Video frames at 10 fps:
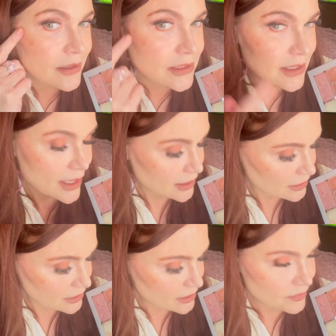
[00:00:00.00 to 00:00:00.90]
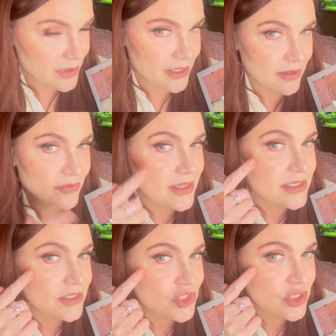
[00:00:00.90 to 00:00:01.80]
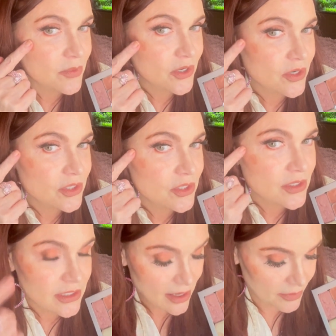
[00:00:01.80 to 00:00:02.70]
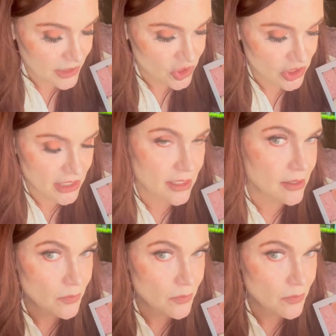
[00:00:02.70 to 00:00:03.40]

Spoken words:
to add a little bit of this shimmer to the top of the cheek.